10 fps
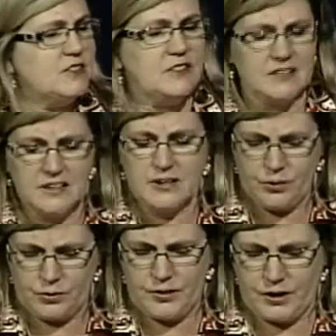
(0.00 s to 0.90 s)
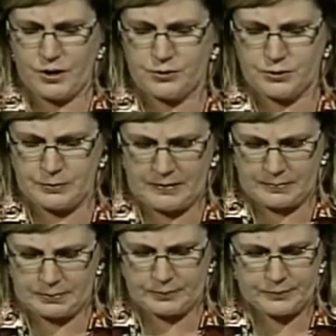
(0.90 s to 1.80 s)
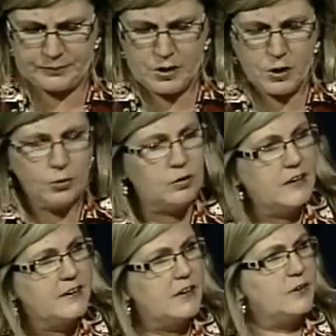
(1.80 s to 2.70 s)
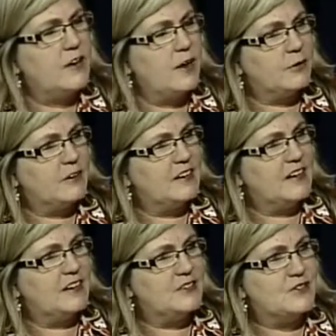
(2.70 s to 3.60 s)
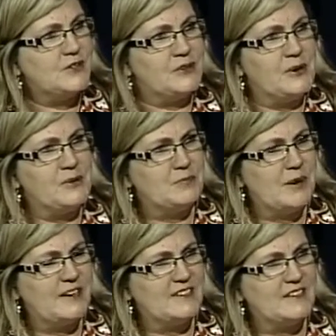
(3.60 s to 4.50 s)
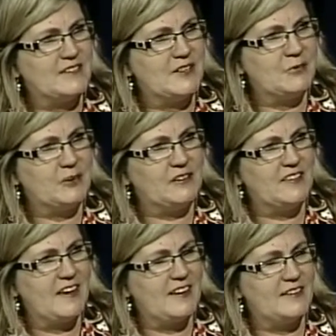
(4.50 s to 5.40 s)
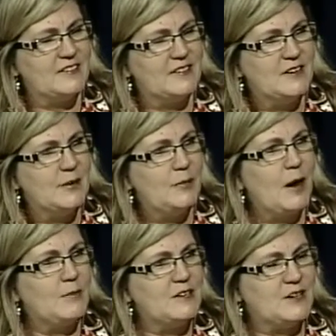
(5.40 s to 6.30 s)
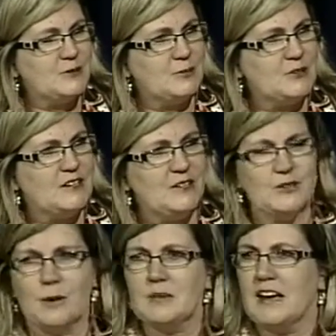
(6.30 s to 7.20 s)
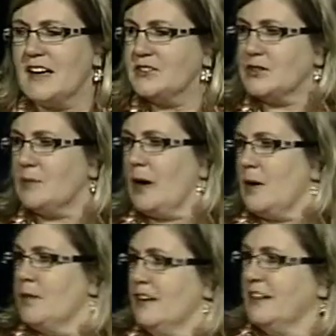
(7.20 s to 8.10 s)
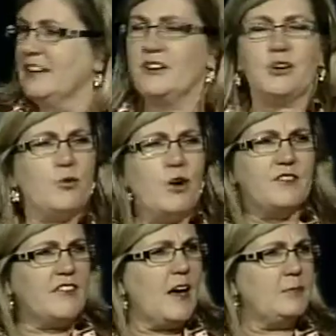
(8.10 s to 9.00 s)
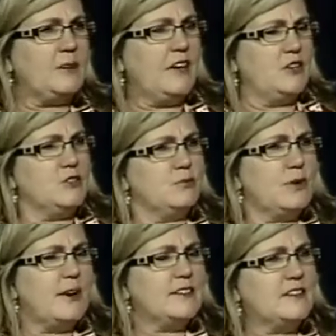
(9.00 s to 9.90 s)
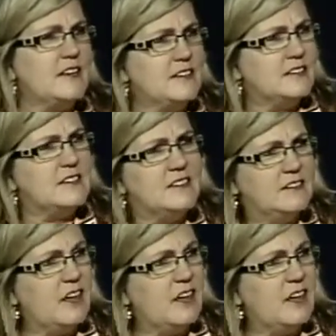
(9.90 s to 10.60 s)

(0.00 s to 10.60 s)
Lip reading: things or the go-to people. Well, I know now we're going to get into the loan process, and really that is Bob's expertise. So I'm going to ask you, Bob, can you go over the application process now